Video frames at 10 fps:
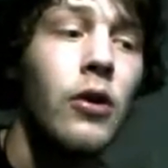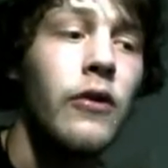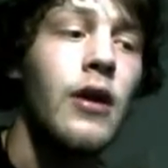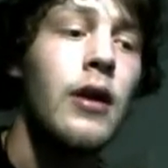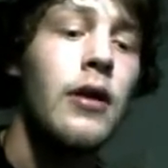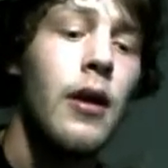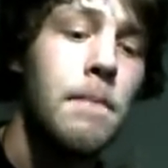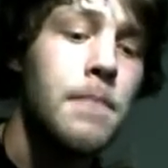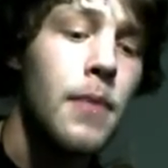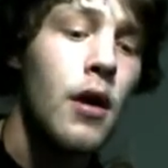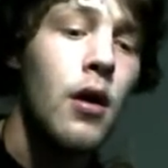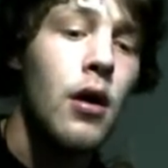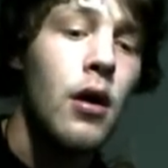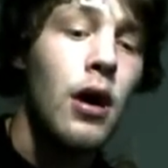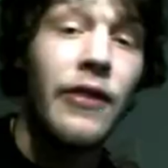You said,
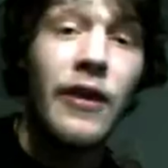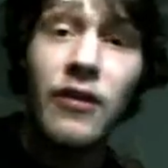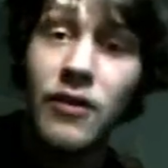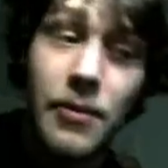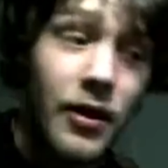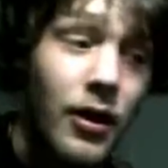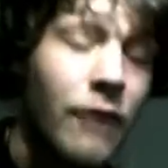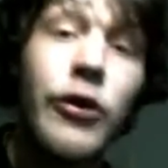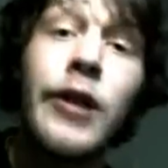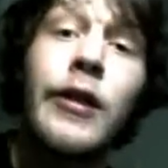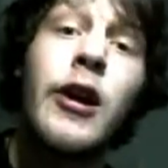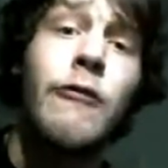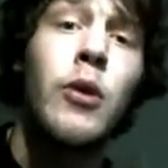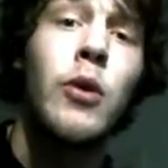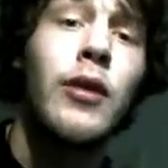and this is something I really
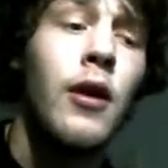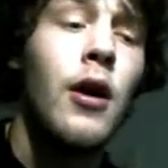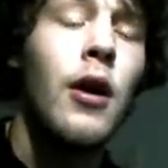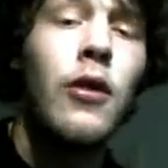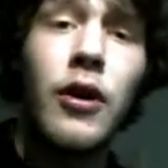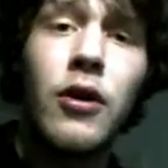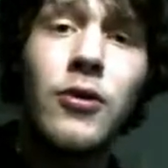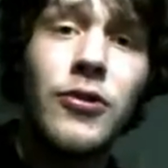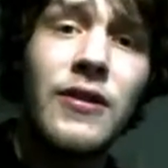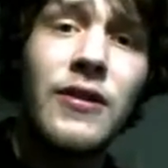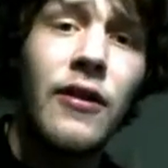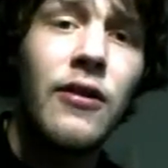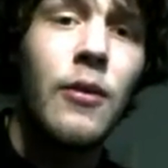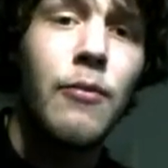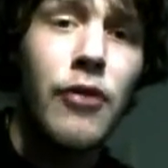agree with, that consciousness
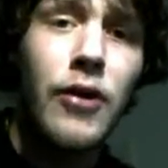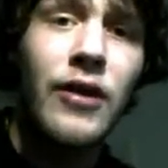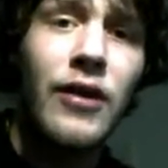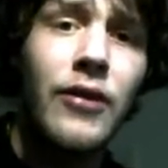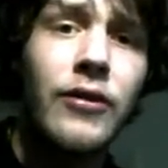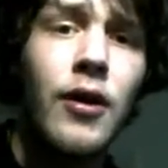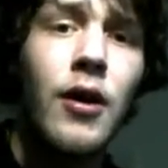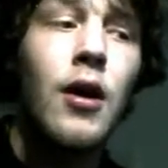is a process.